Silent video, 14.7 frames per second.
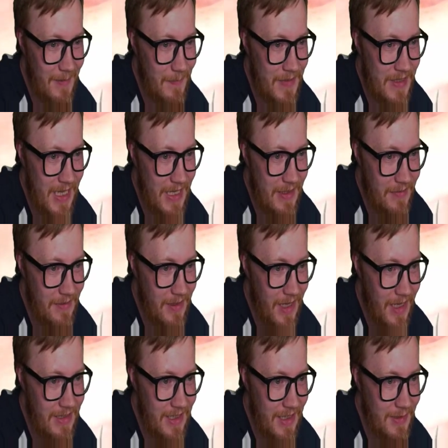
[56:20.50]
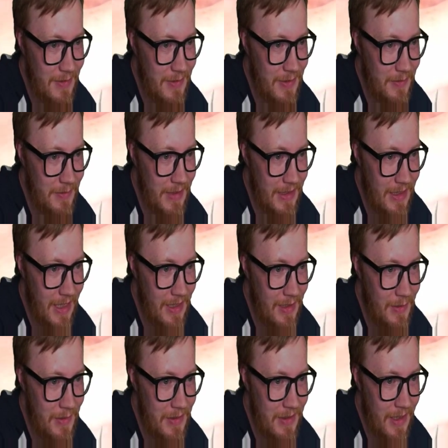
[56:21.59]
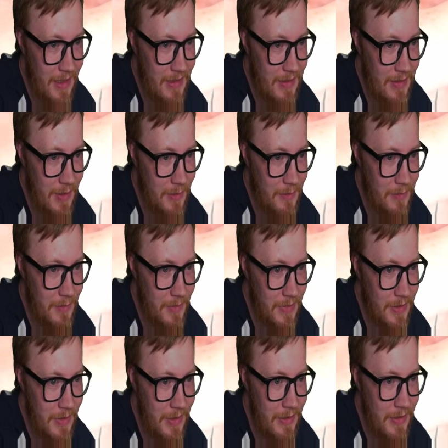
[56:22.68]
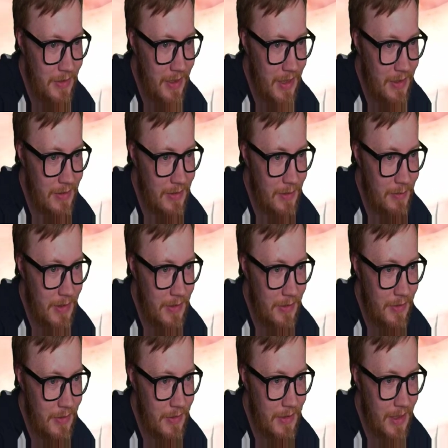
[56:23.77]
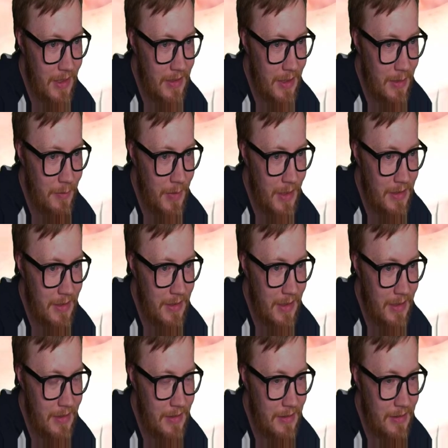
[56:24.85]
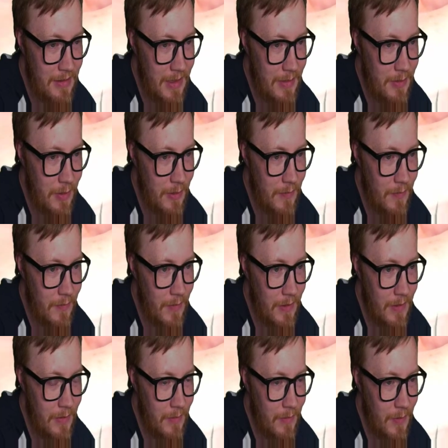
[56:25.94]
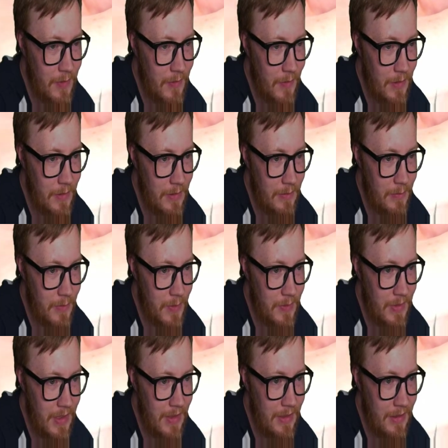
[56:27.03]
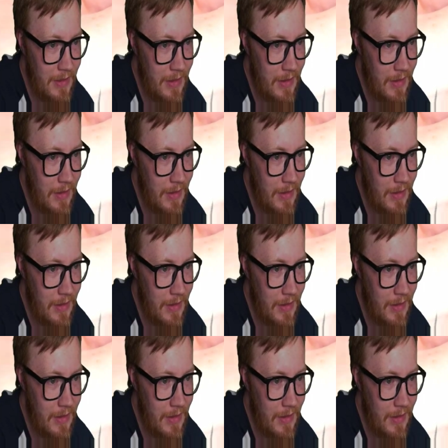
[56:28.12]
Dave, I tell you something. I looked at some creature caster miniatures and they're better than GameShock Forge World put together.